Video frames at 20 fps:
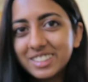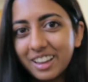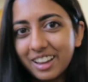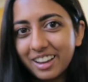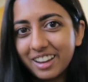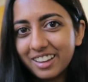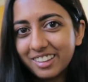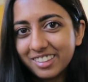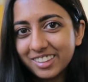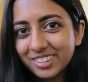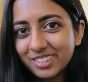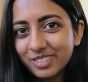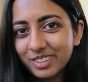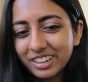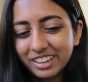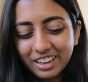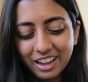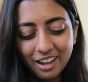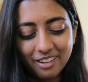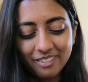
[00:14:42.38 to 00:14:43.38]
saw this
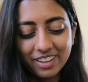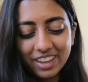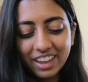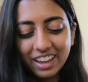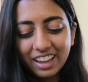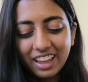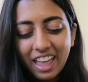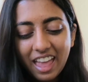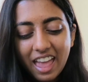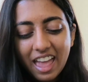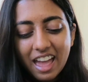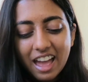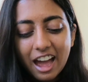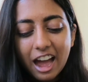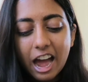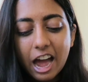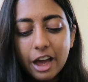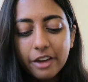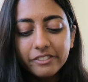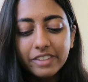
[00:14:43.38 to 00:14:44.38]
one coming.
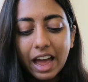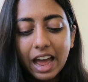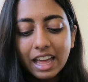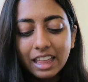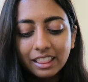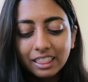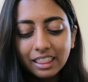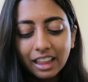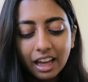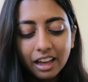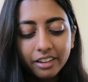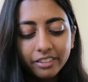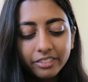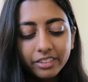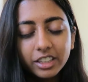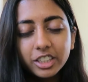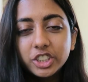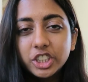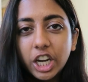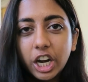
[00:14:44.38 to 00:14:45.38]
I
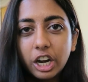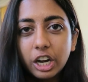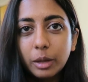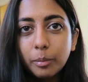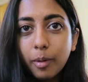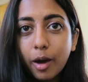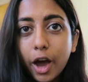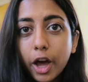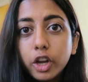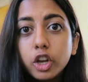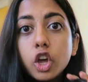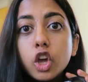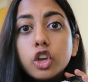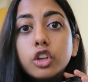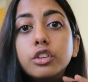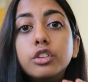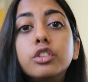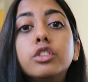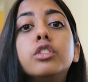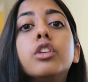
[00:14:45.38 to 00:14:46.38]
love Charity Pot
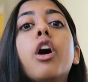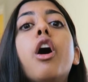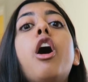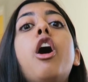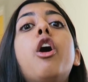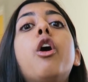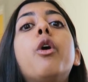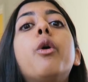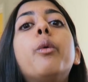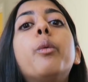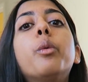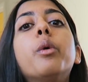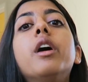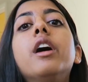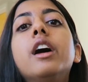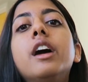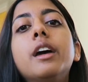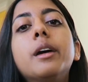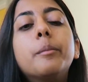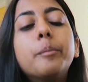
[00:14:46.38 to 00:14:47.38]

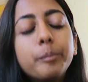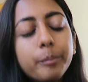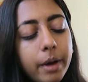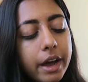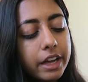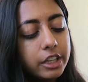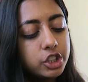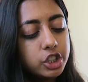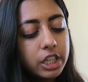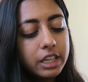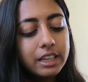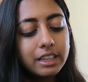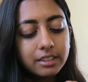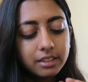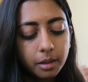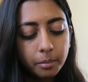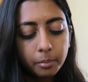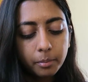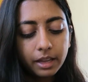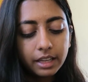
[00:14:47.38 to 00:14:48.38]
so much. It is
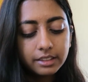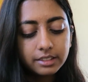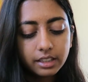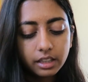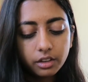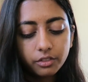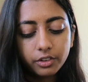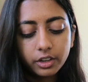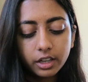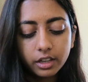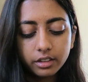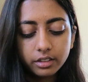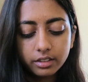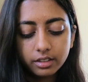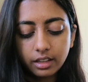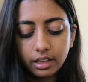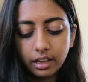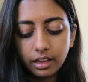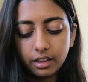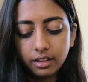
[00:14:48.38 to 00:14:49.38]
amazing for your
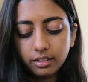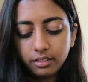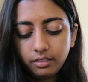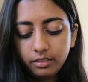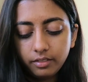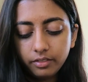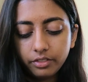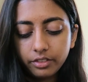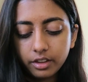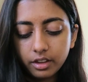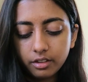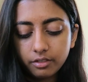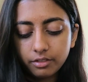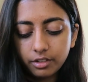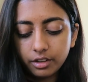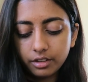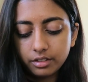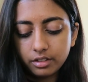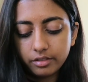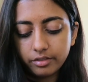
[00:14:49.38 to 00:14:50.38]
skin.
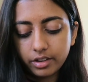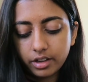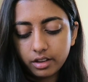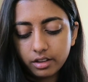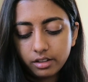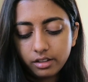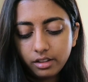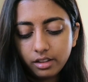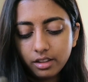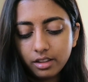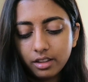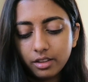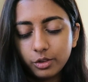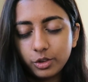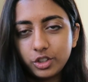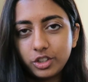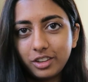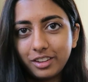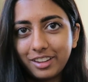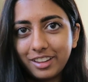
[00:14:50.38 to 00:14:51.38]
First of all,
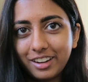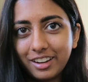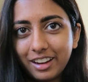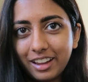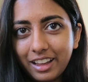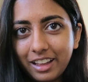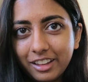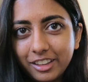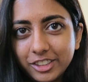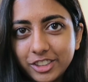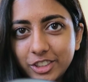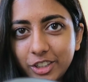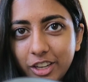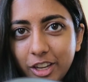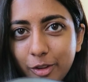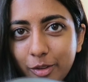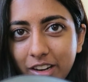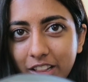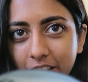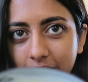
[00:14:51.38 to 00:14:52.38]
I'll show
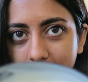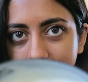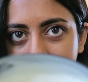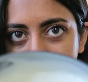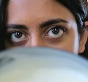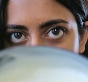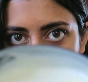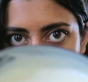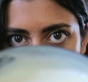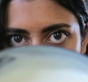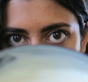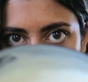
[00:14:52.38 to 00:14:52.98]
you what it looks like